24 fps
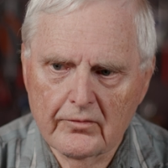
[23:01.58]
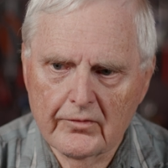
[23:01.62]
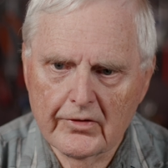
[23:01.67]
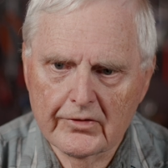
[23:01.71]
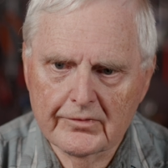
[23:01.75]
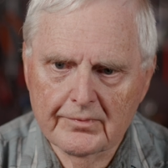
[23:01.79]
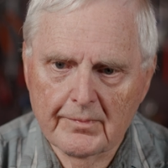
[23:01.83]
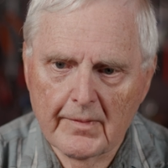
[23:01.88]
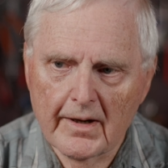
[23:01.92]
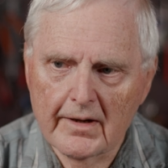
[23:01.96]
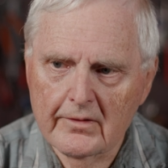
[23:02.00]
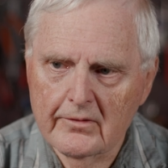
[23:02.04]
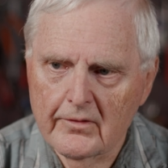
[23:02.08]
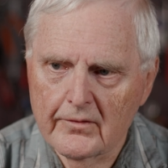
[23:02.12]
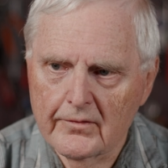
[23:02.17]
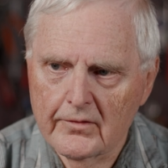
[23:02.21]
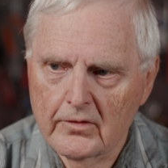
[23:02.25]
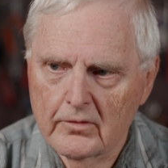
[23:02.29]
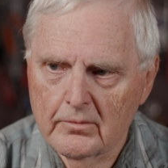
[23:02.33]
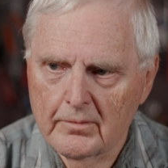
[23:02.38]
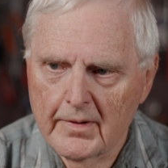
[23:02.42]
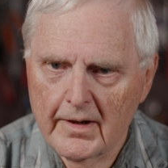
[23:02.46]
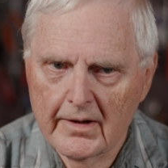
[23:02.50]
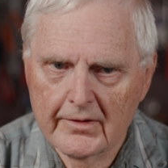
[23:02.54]
this
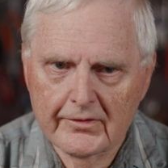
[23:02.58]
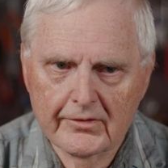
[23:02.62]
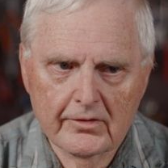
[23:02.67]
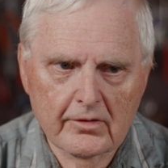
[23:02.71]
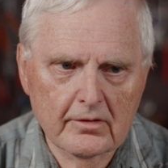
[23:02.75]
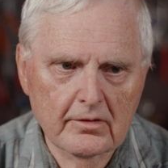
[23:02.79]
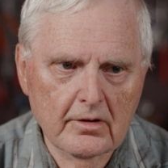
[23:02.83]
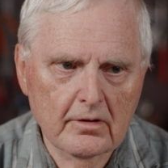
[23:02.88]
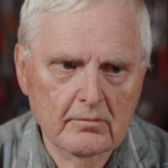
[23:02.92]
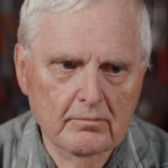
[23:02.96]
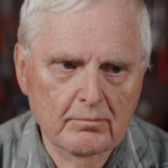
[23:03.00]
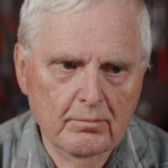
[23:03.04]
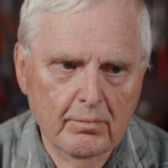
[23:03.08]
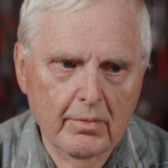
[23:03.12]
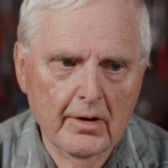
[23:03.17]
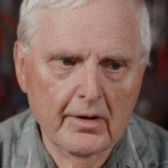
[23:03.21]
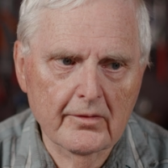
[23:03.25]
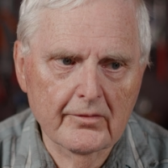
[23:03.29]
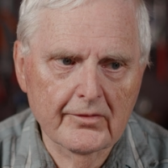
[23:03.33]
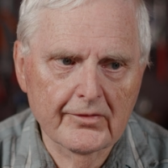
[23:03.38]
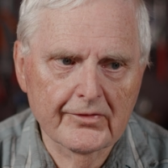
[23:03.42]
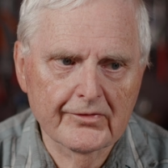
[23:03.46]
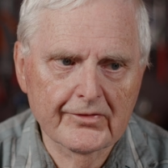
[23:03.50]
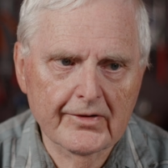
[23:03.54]
microphone back so I don't blow
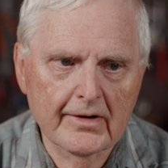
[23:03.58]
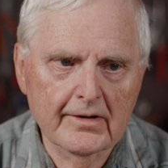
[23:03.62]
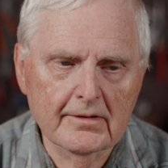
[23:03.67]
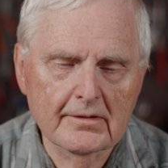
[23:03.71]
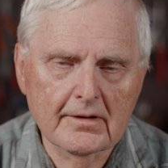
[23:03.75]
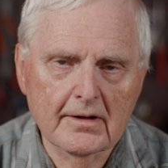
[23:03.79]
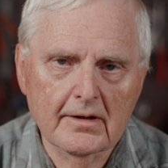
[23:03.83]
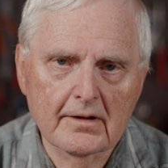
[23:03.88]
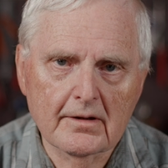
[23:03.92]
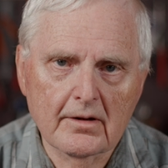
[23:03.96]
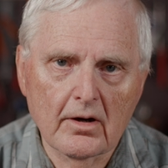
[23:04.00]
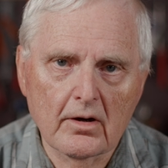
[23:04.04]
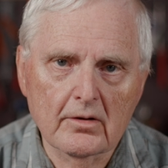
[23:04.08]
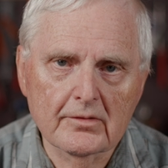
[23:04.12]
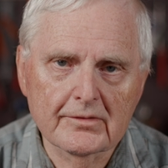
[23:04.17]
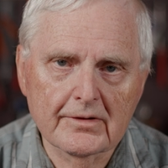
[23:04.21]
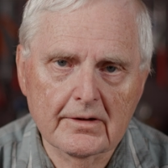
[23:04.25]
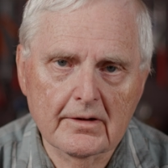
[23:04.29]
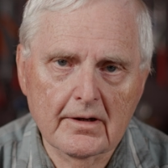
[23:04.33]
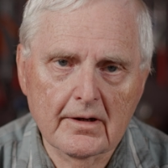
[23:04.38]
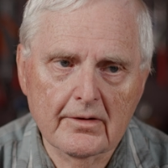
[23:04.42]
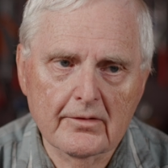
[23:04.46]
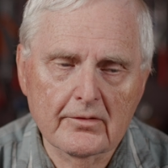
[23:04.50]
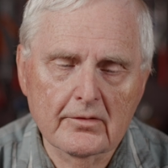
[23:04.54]
the sound out
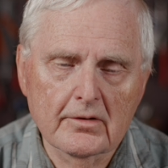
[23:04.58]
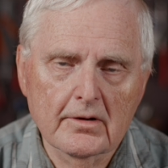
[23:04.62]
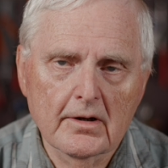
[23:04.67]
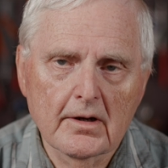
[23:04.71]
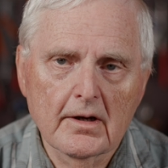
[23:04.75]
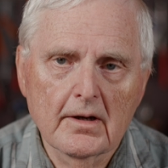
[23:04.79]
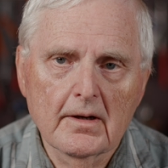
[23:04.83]
altogether.